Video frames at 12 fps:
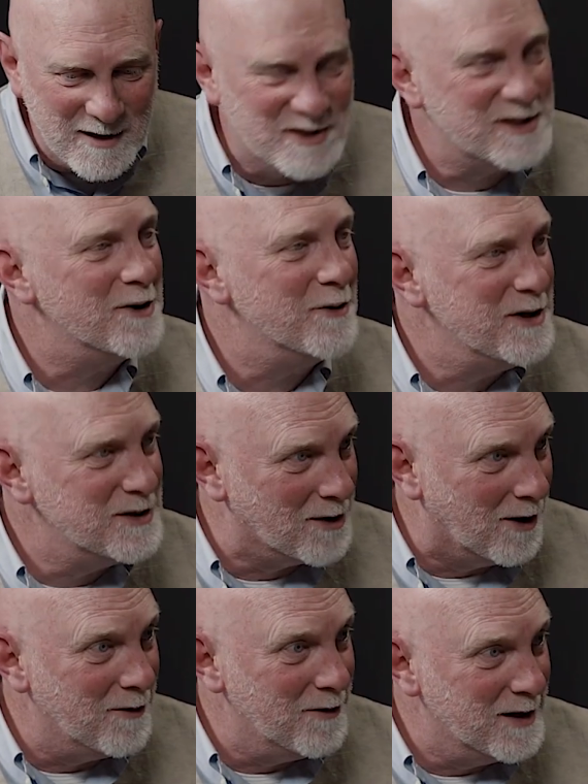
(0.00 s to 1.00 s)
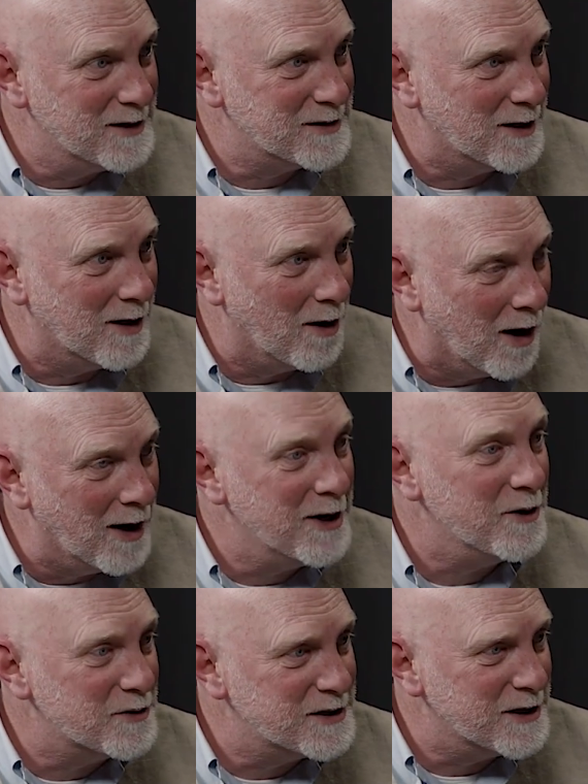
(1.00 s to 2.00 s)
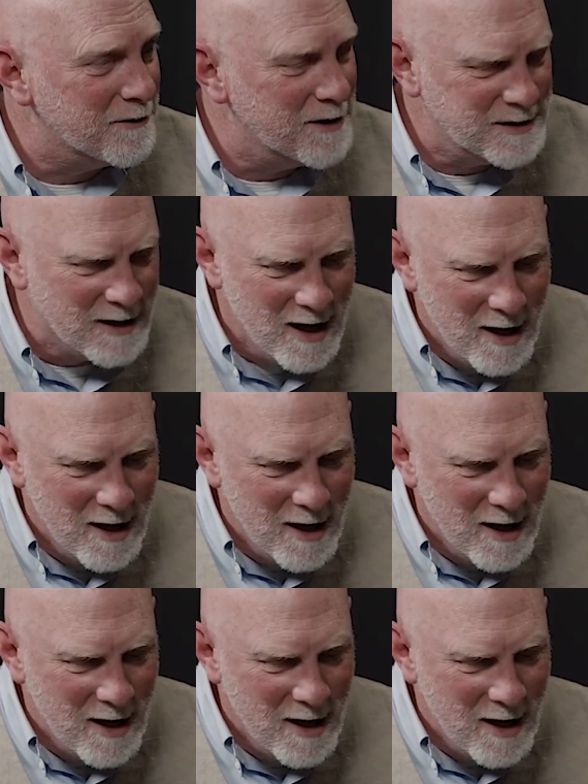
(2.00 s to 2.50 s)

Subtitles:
series on this, audio series.